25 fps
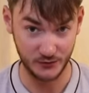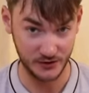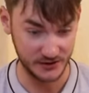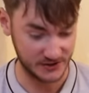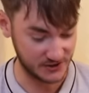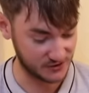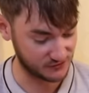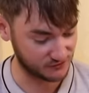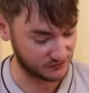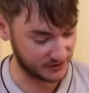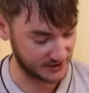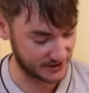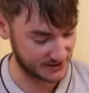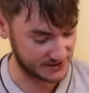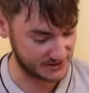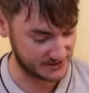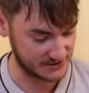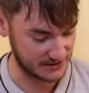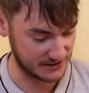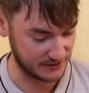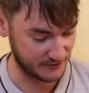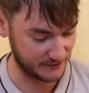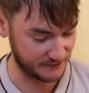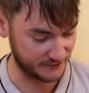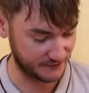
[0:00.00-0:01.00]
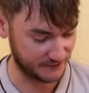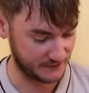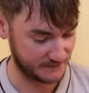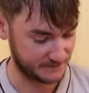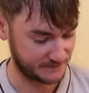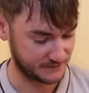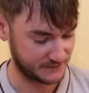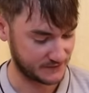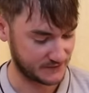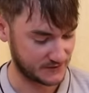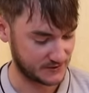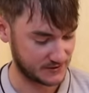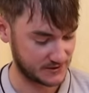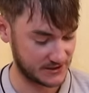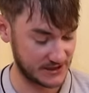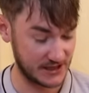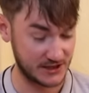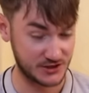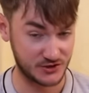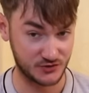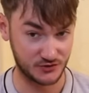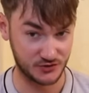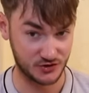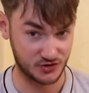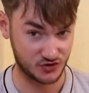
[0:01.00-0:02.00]
with this rig itself, the
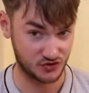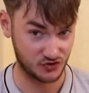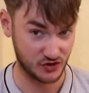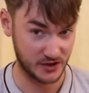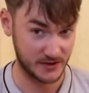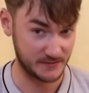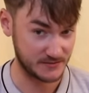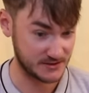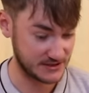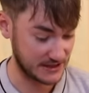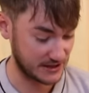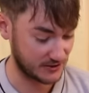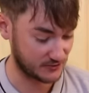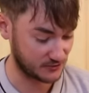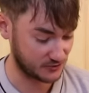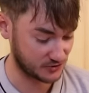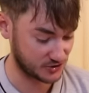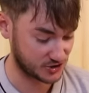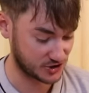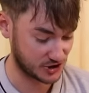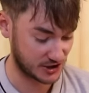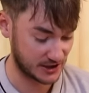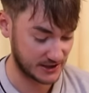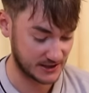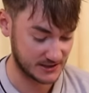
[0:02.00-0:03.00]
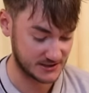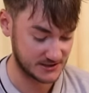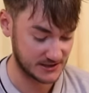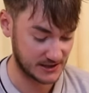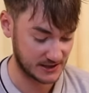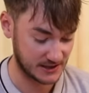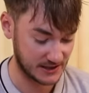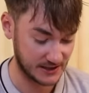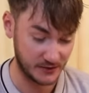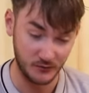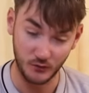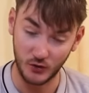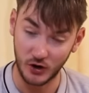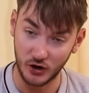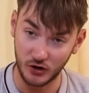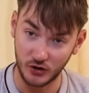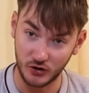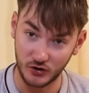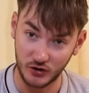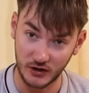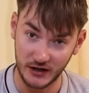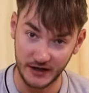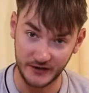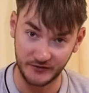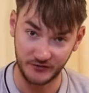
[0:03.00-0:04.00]
actual strip tells you exactly what
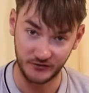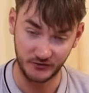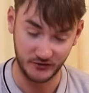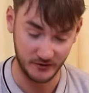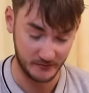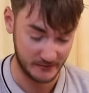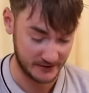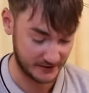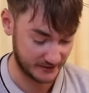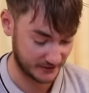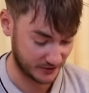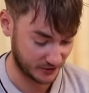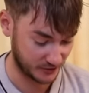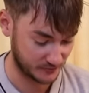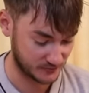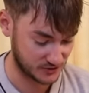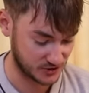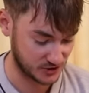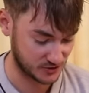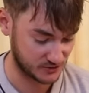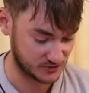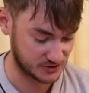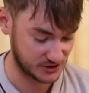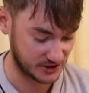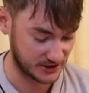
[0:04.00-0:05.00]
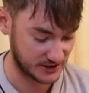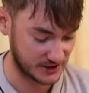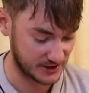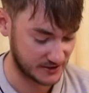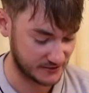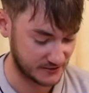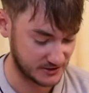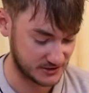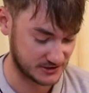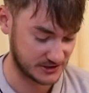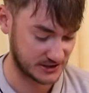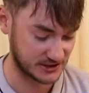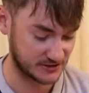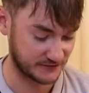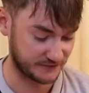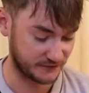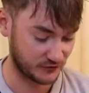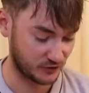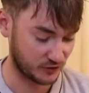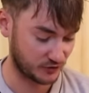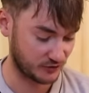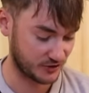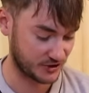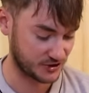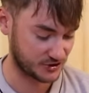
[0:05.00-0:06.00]
hook length to marry it up to. So here it says a
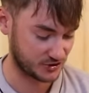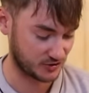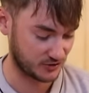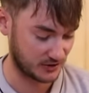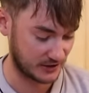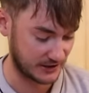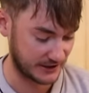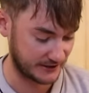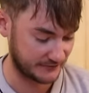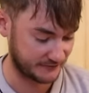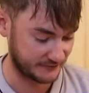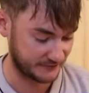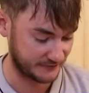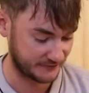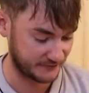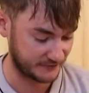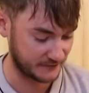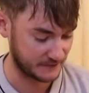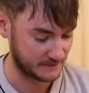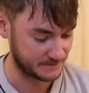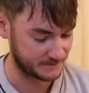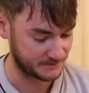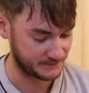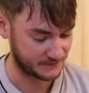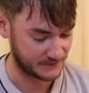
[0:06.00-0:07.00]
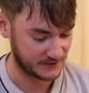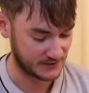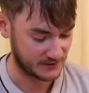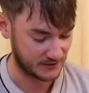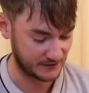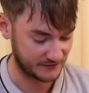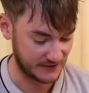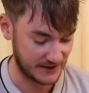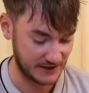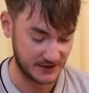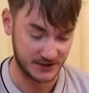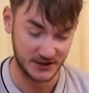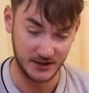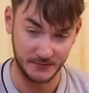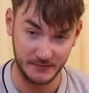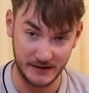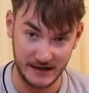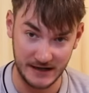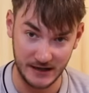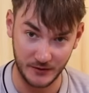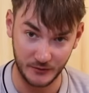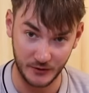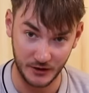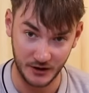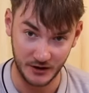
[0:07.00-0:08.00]
4 inch hook length of
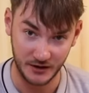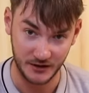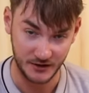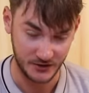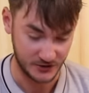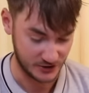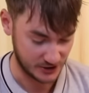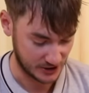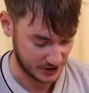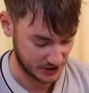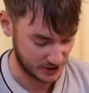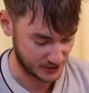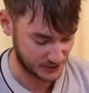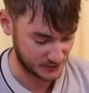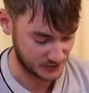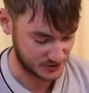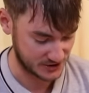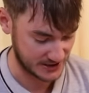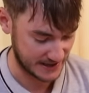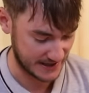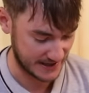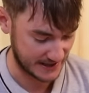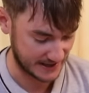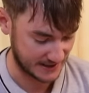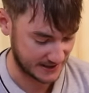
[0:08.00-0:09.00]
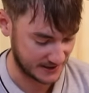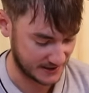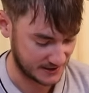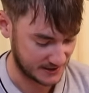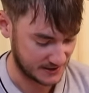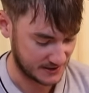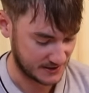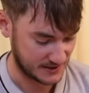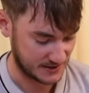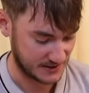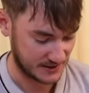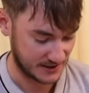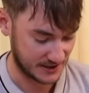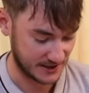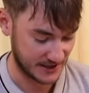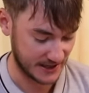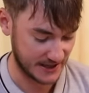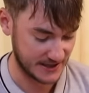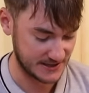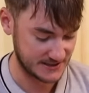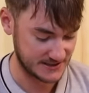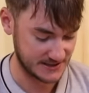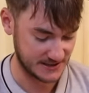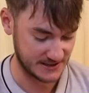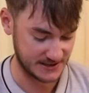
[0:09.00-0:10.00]
AccuPower 010 and an
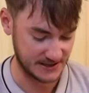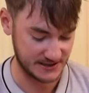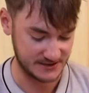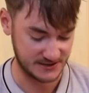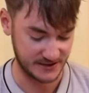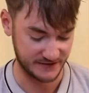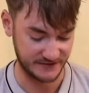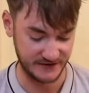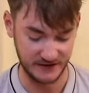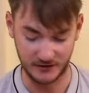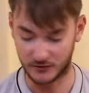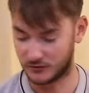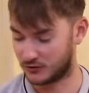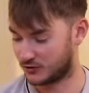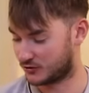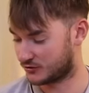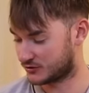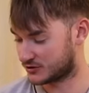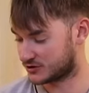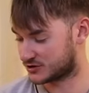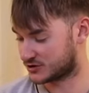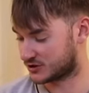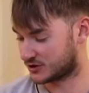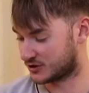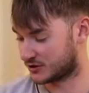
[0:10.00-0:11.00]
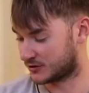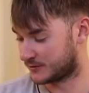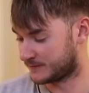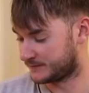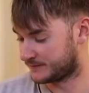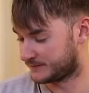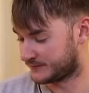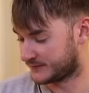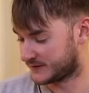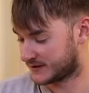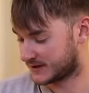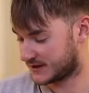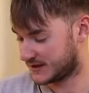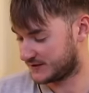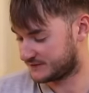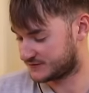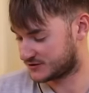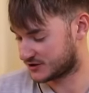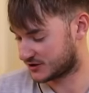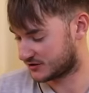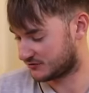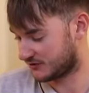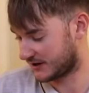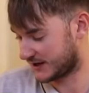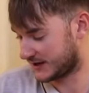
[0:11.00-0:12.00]
18 SFL hook. So gives
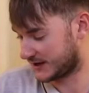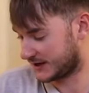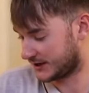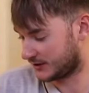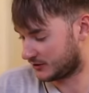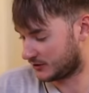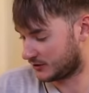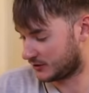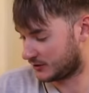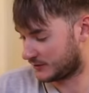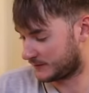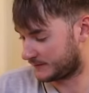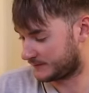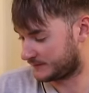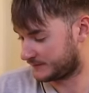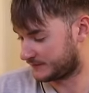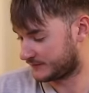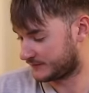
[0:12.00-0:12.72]
you great little